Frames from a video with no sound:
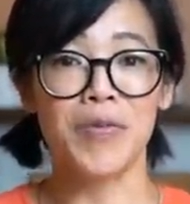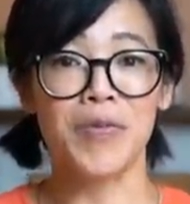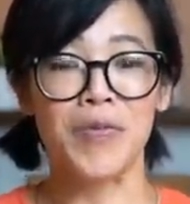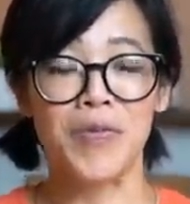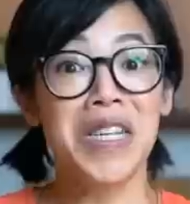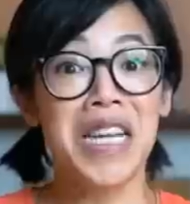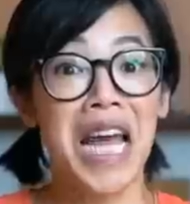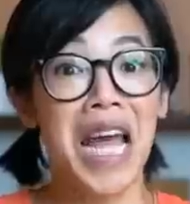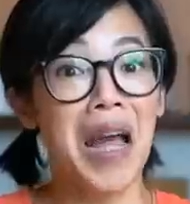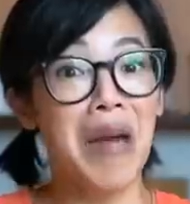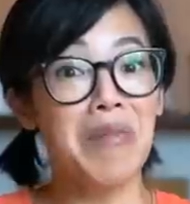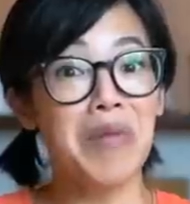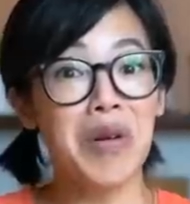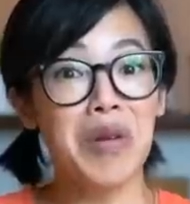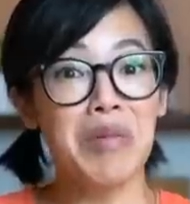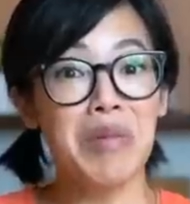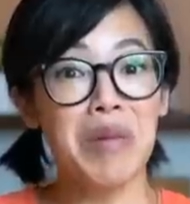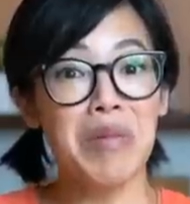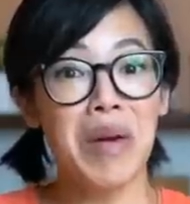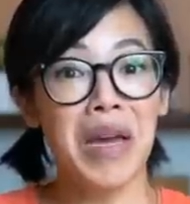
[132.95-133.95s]
Today I'm
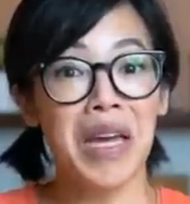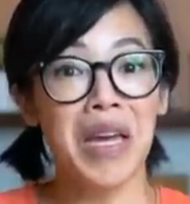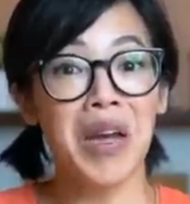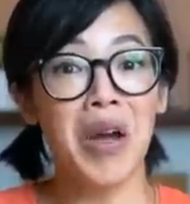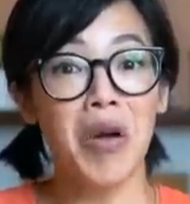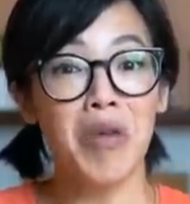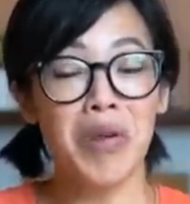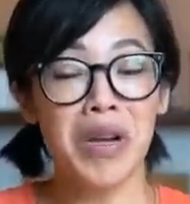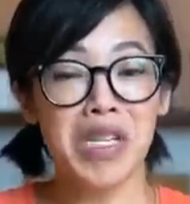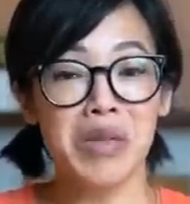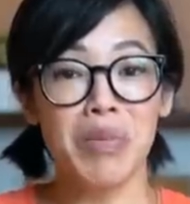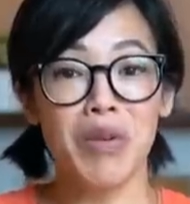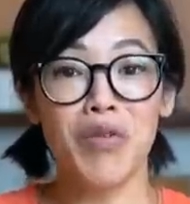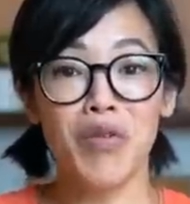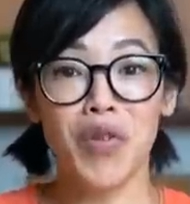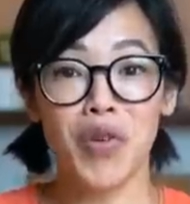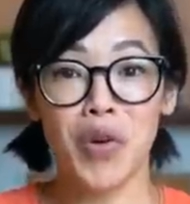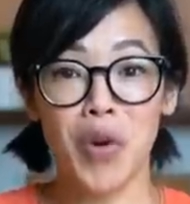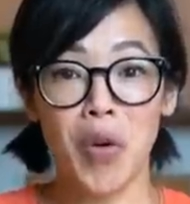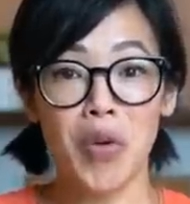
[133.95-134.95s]
going to be making a recipe
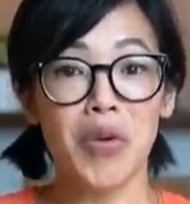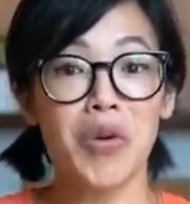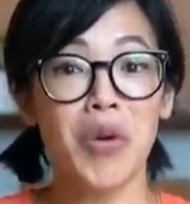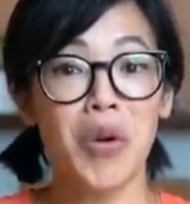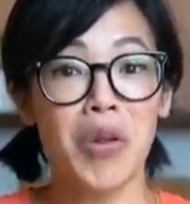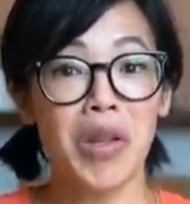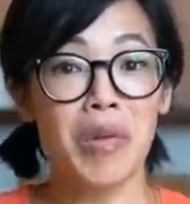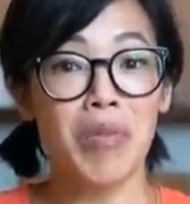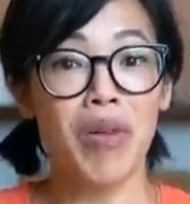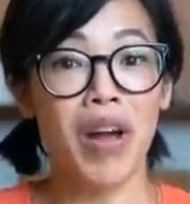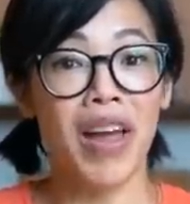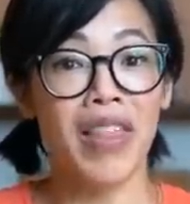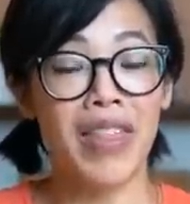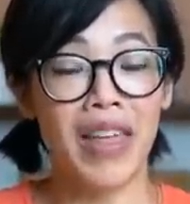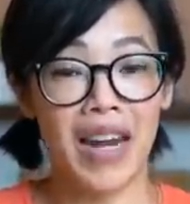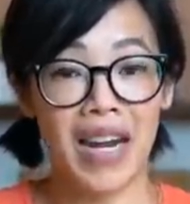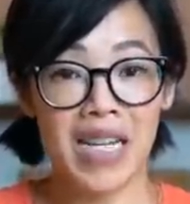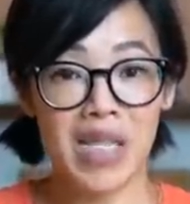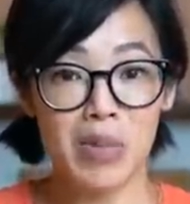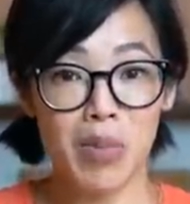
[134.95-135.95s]
for Coca-Cola bread
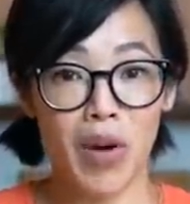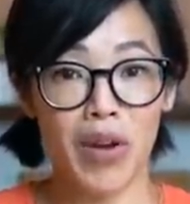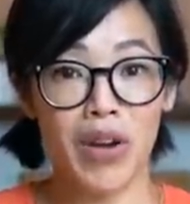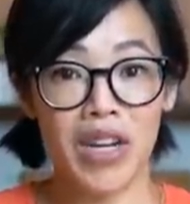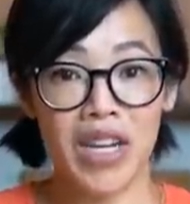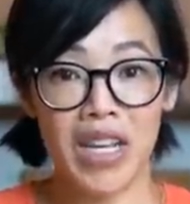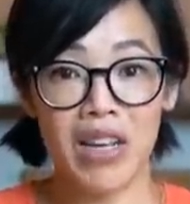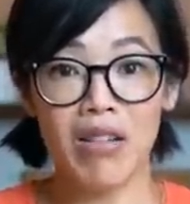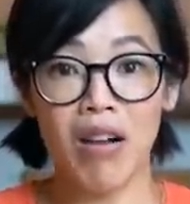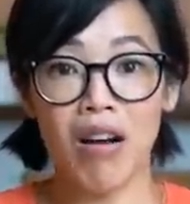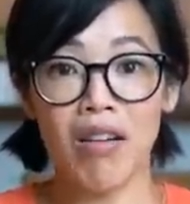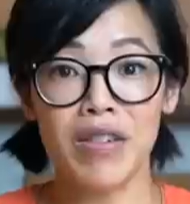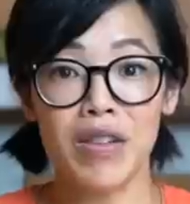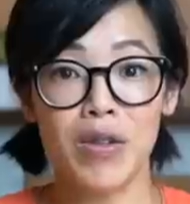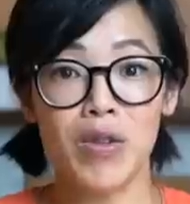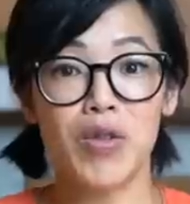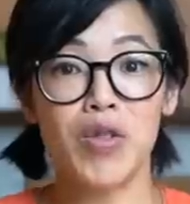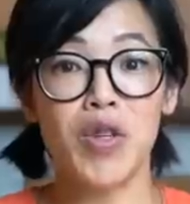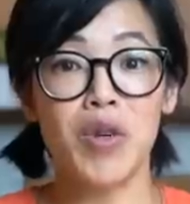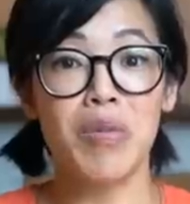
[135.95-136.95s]
that I spotted here on
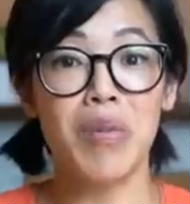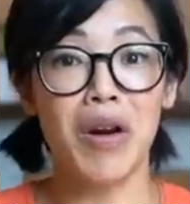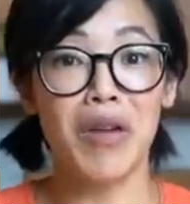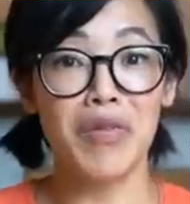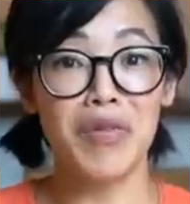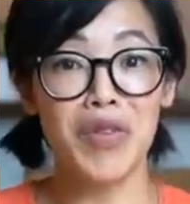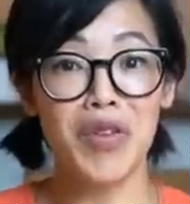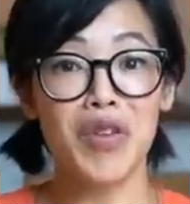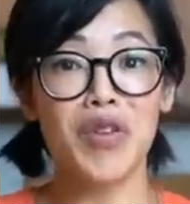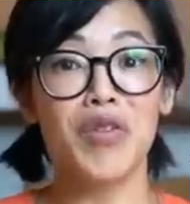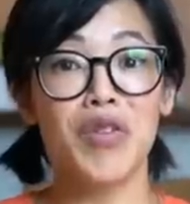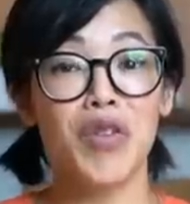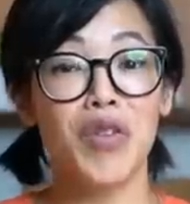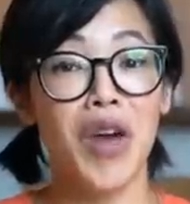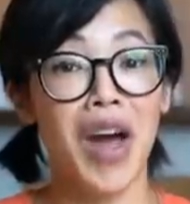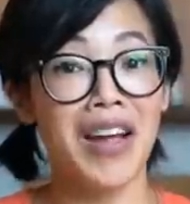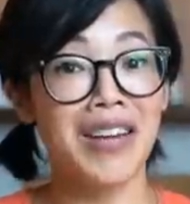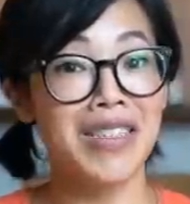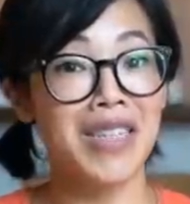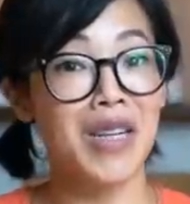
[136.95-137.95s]
YouTube. A few of you
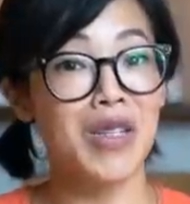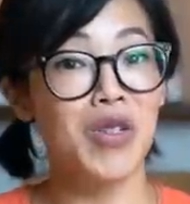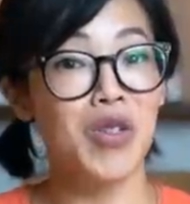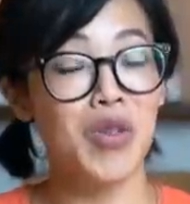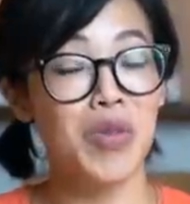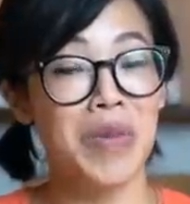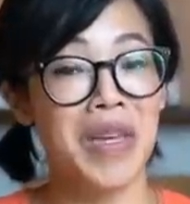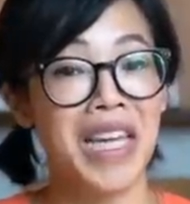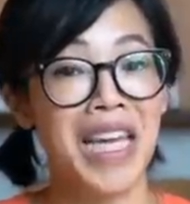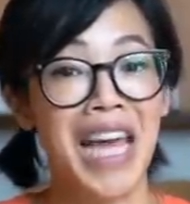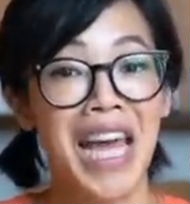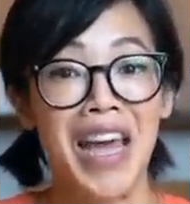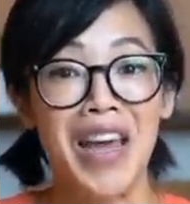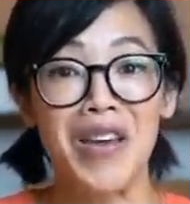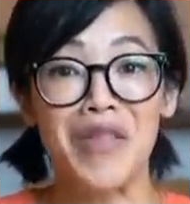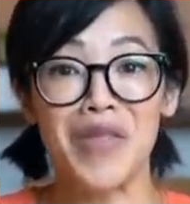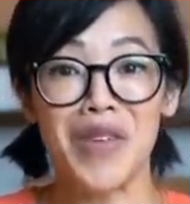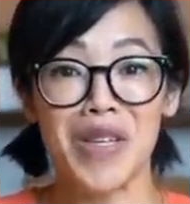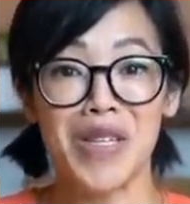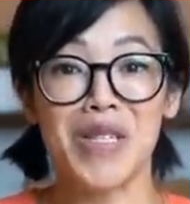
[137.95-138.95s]
got in touch with me
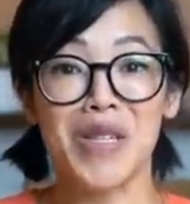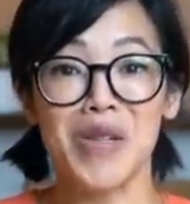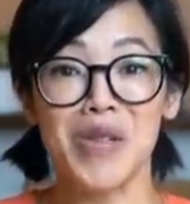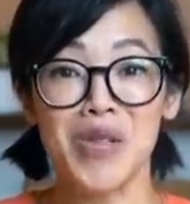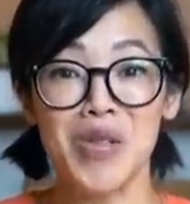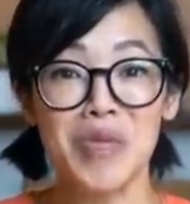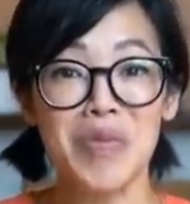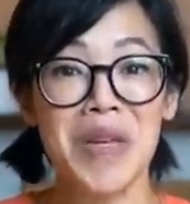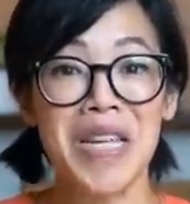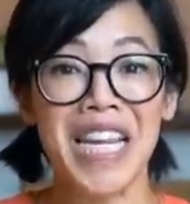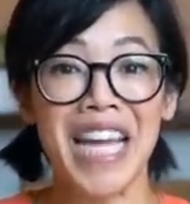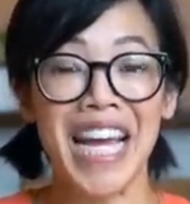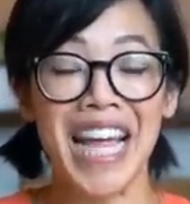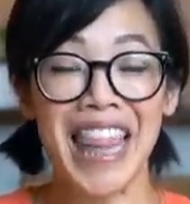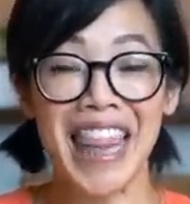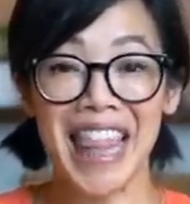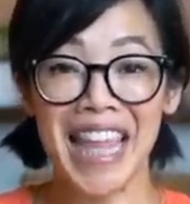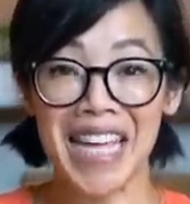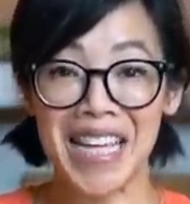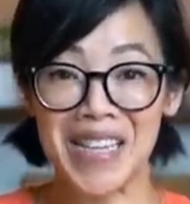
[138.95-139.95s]
via social media.
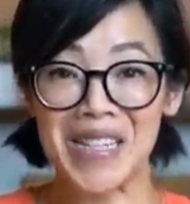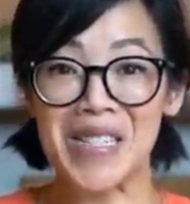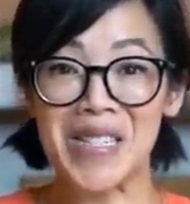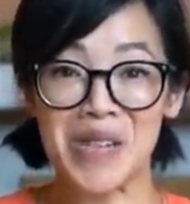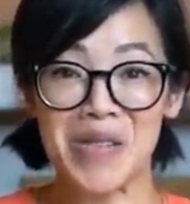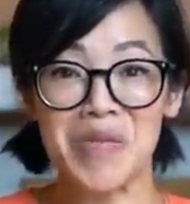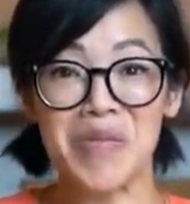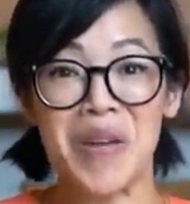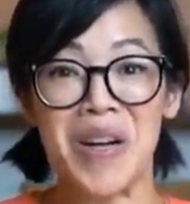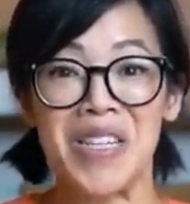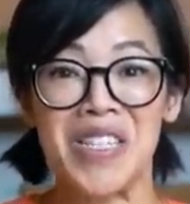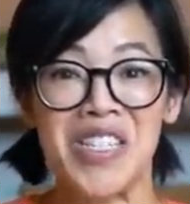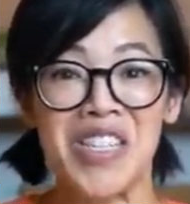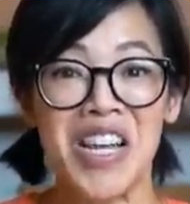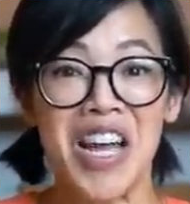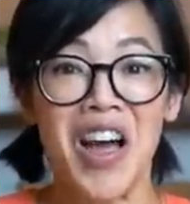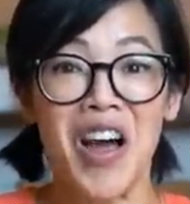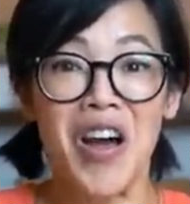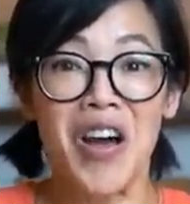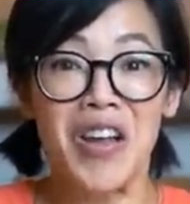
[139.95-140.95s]
Thank you so much
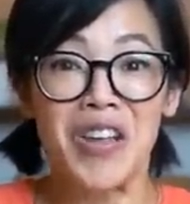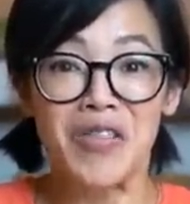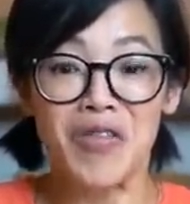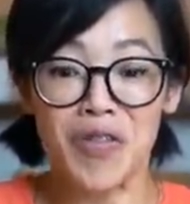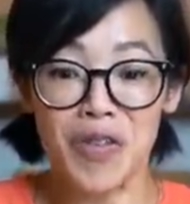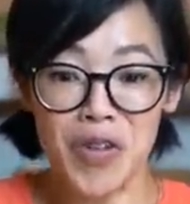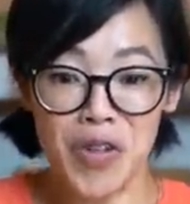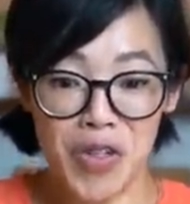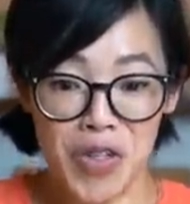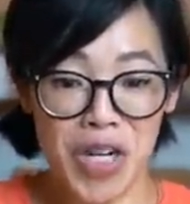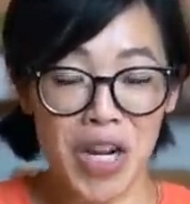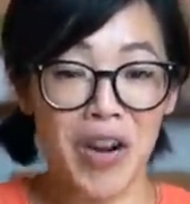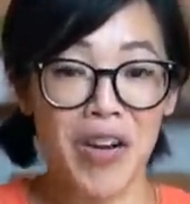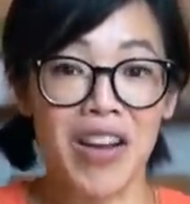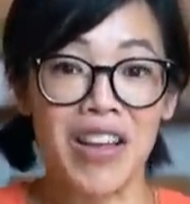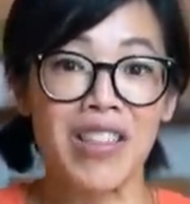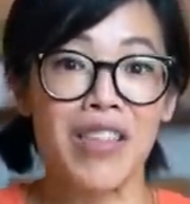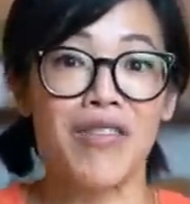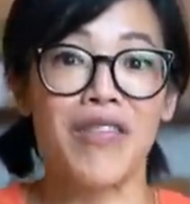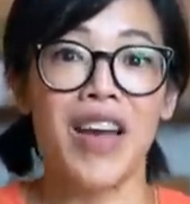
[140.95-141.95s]
for
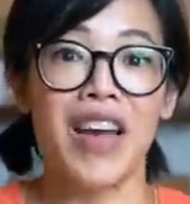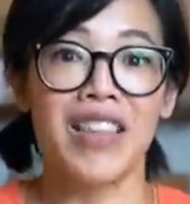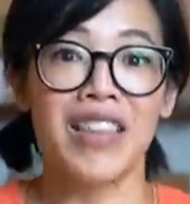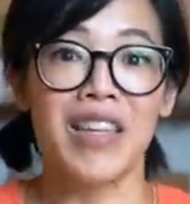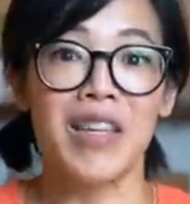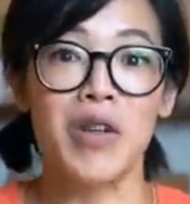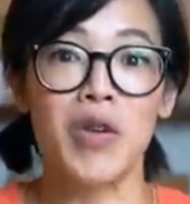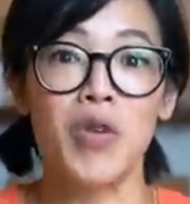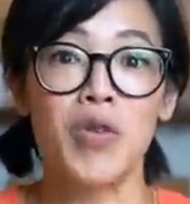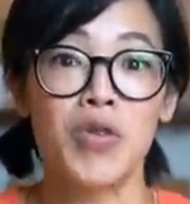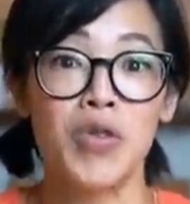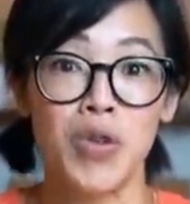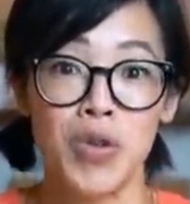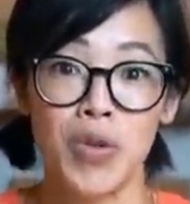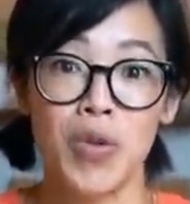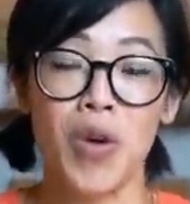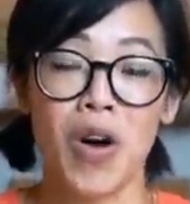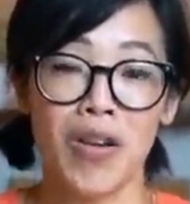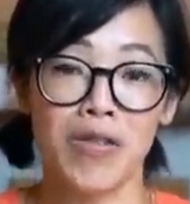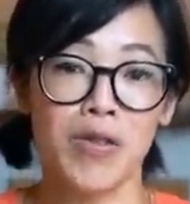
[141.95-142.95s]
sharing the fact that you
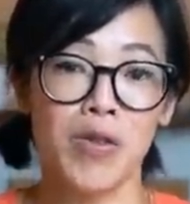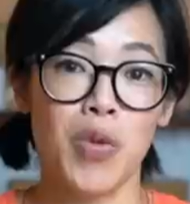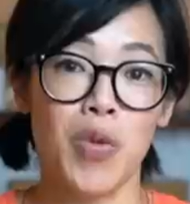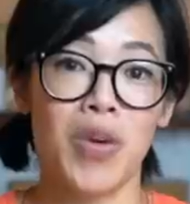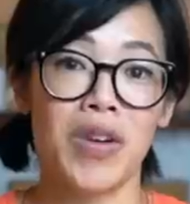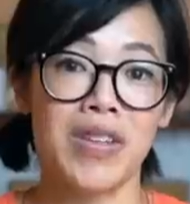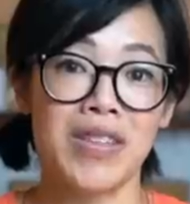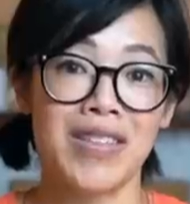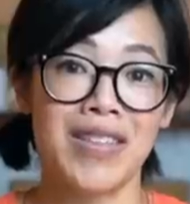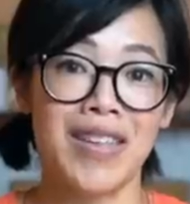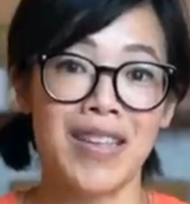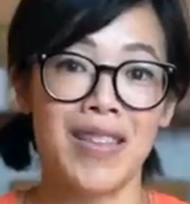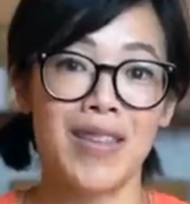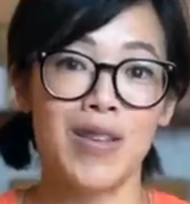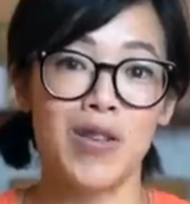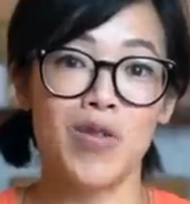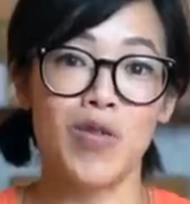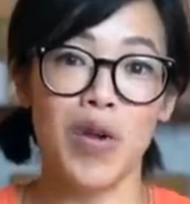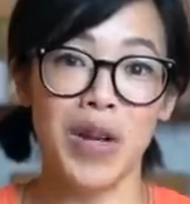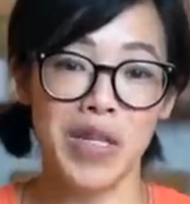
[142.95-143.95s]
too also want to see
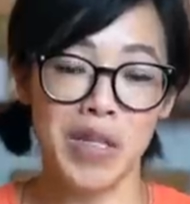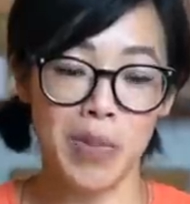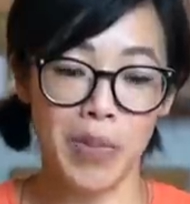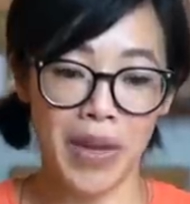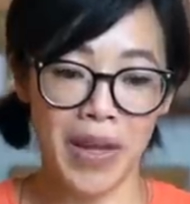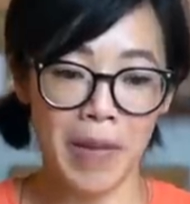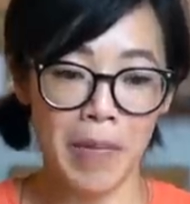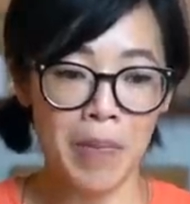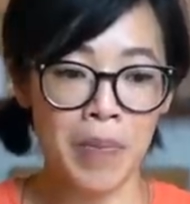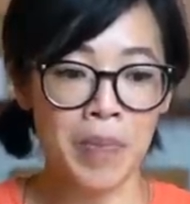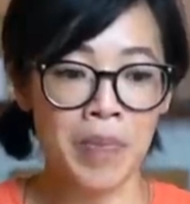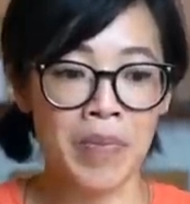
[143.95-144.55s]
this recipe.